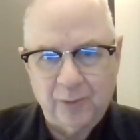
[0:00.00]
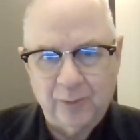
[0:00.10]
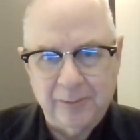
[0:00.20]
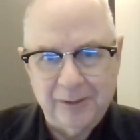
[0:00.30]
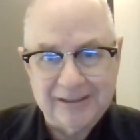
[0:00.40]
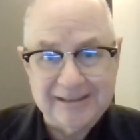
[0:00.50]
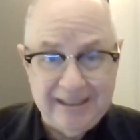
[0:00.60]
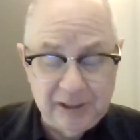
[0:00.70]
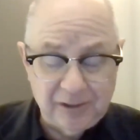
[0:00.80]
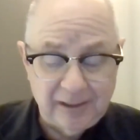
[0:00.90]
the
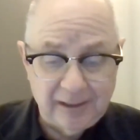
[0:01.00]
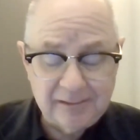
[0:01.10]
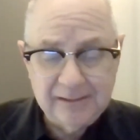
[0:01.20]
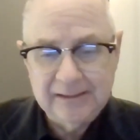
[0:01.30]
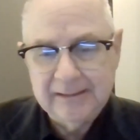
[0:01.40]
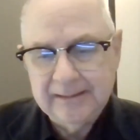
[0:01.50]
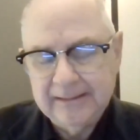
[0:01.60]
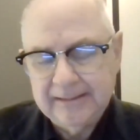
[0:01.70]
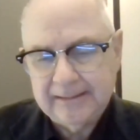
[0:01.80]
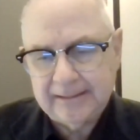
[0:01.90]
Rehabilitation Act.
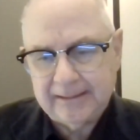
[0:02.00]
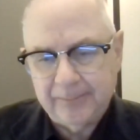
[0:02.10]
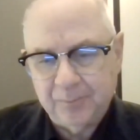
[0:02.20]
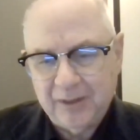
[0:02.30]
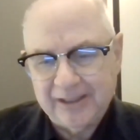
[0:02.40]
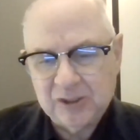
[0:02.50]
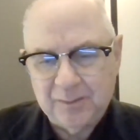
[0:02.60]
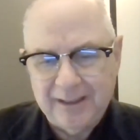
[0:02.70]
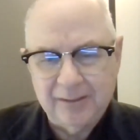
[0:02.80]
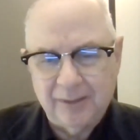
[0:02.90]
They
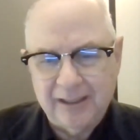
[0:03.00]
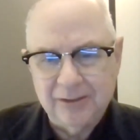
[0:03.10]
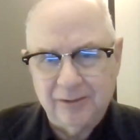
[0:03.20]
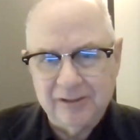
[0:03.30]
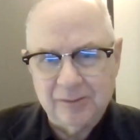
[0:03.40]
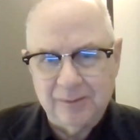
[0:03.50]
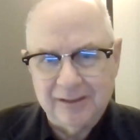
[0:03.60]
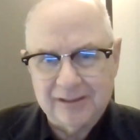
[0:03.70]
expanded my duties to be the